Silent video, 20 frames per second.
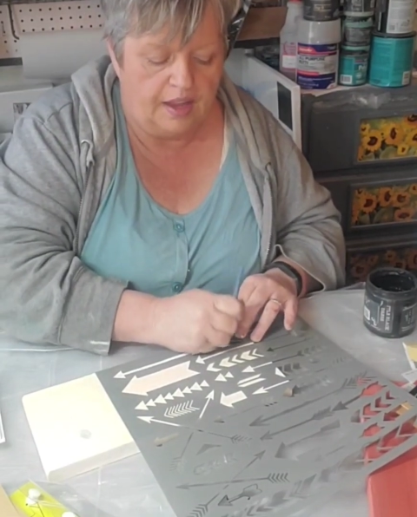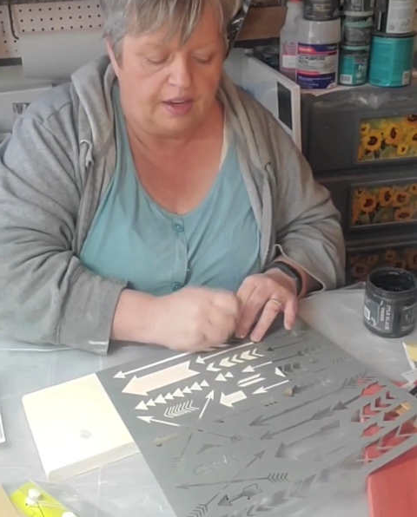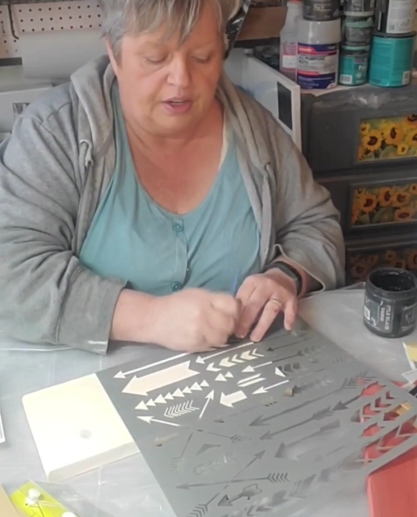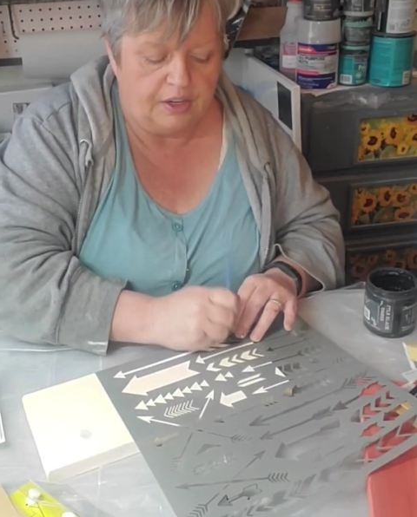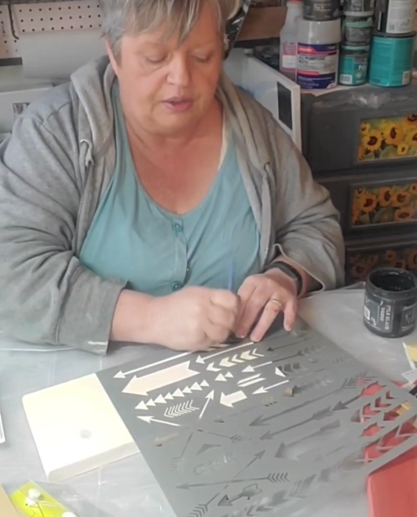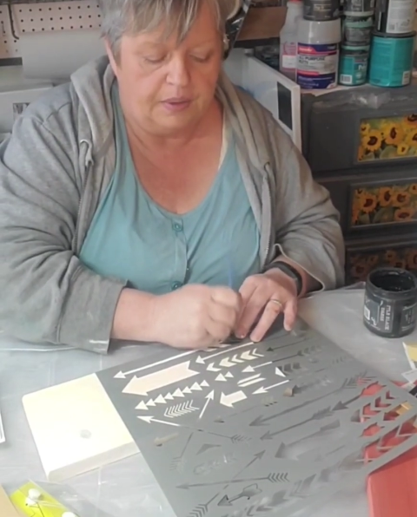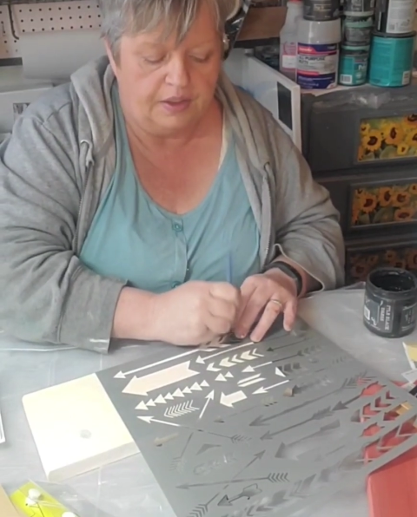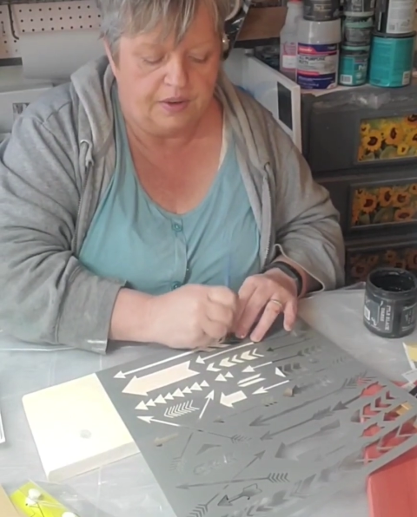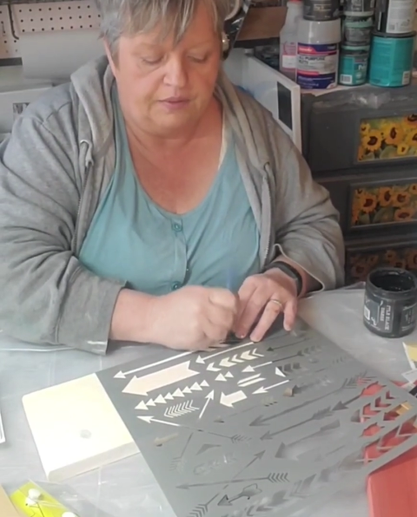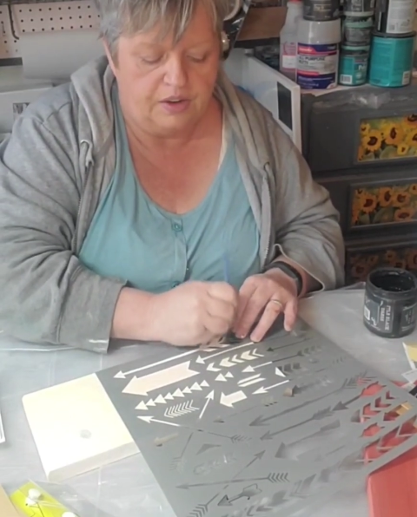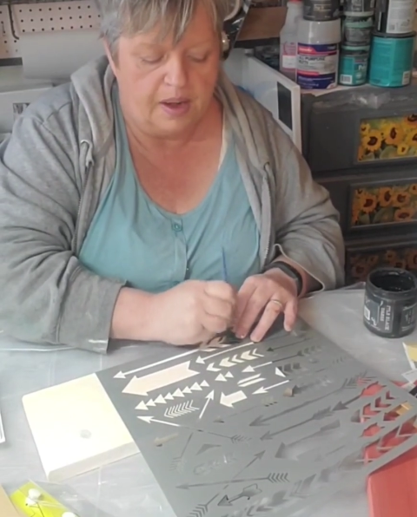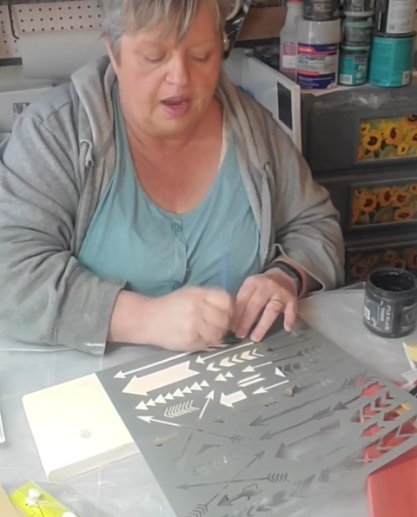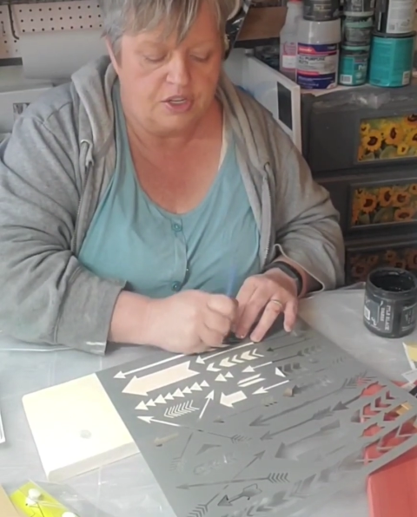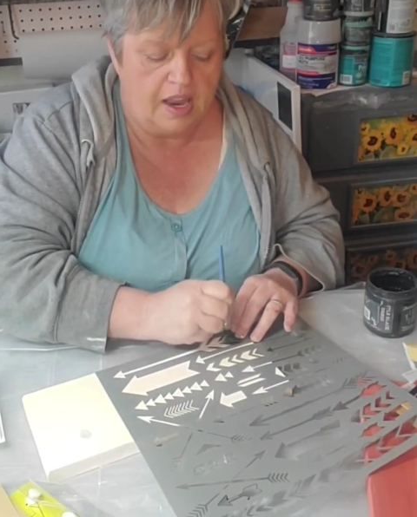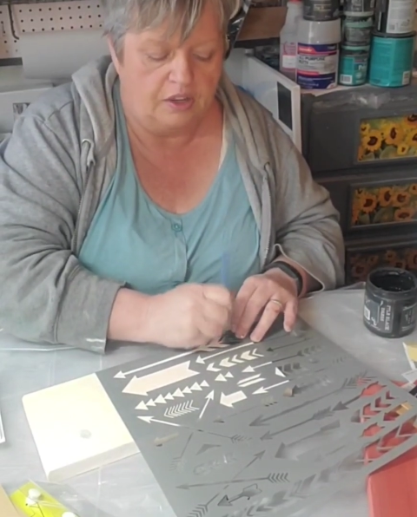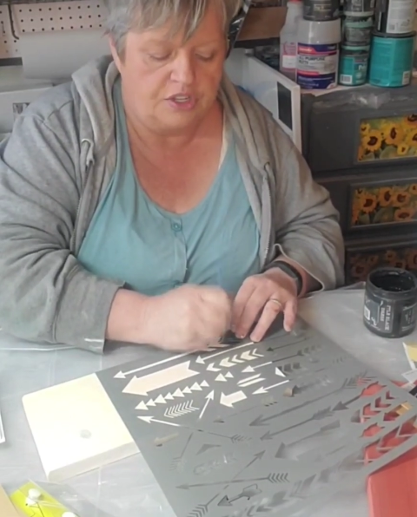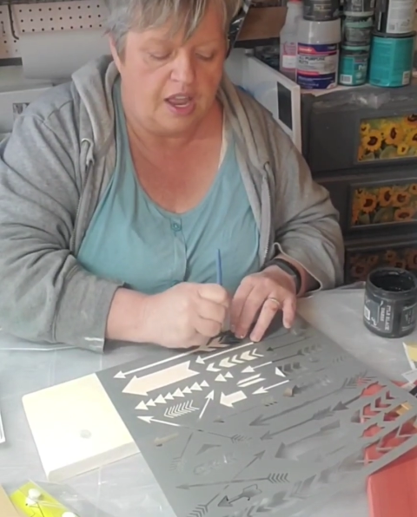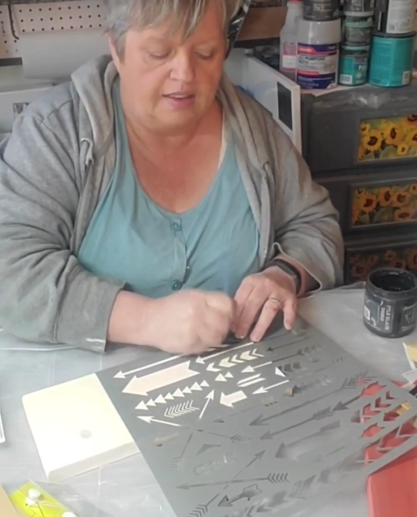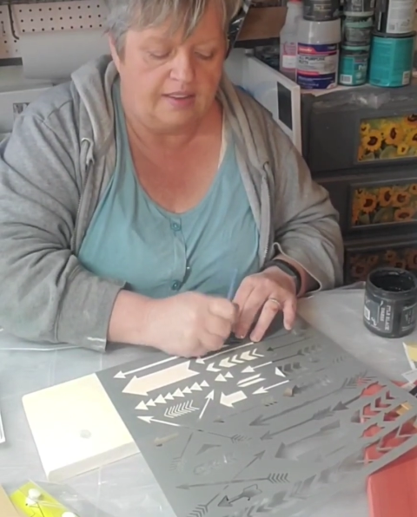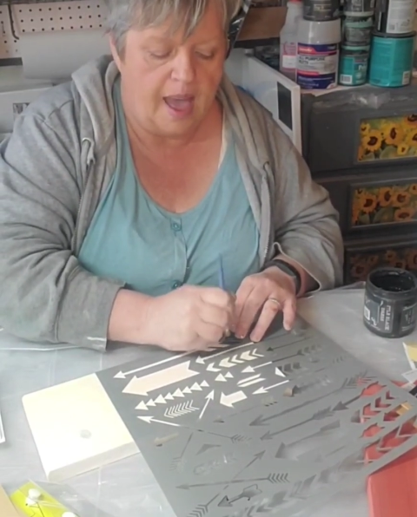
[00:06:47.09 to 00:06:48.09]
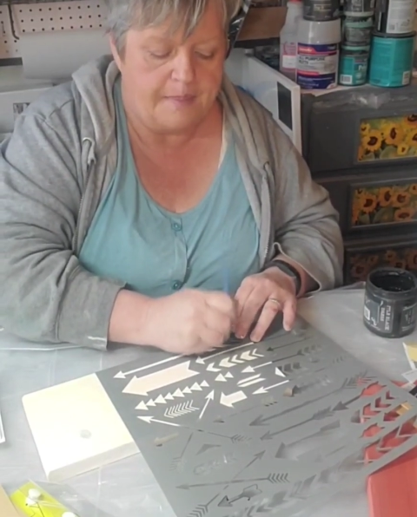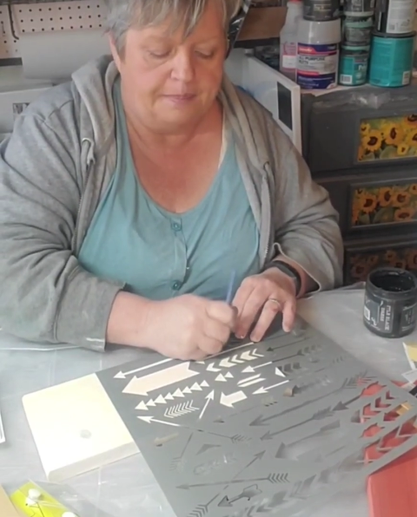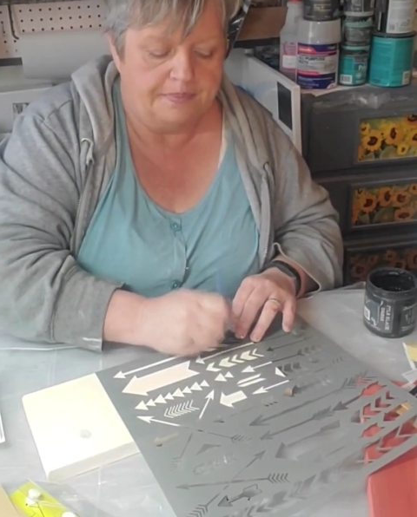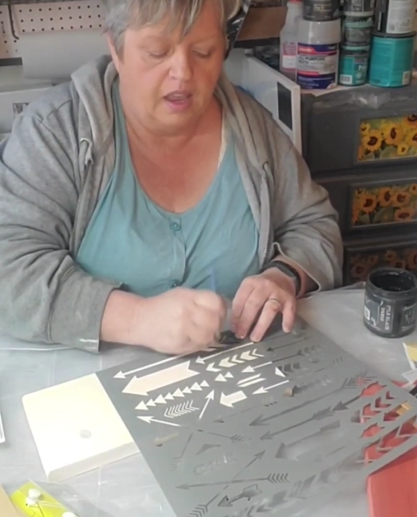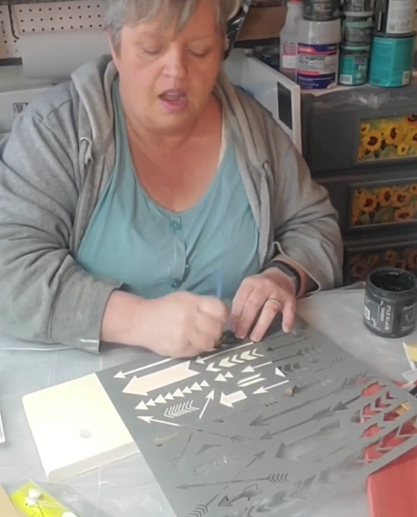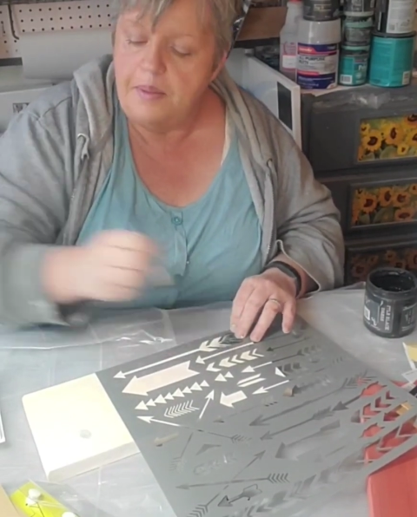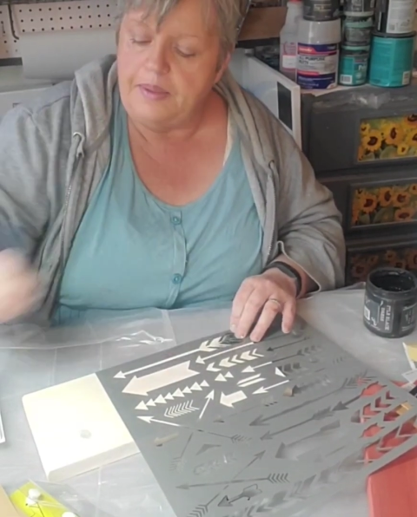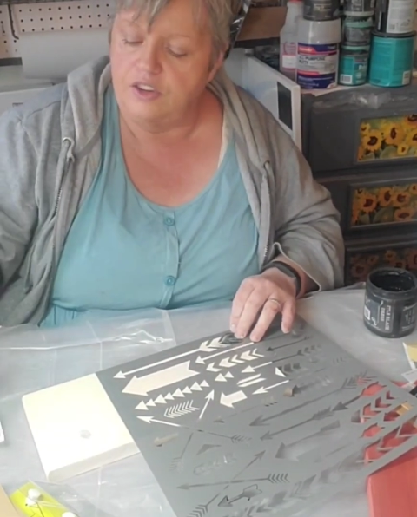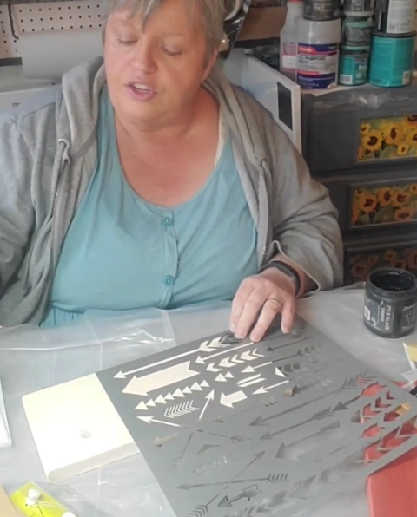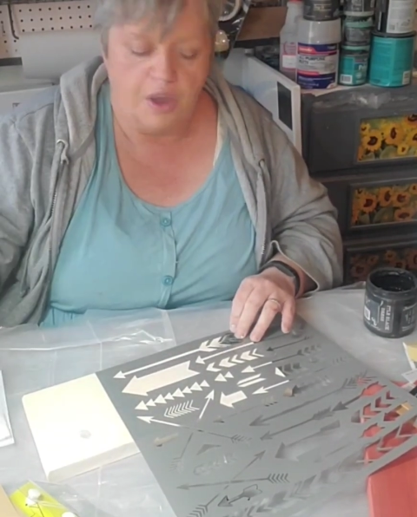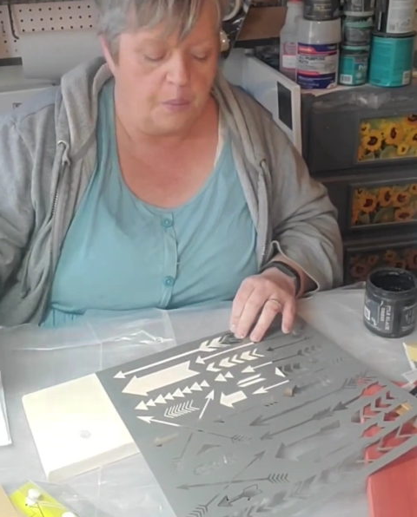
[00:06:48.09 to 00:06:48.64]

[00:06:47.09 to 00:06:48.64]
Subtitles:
am using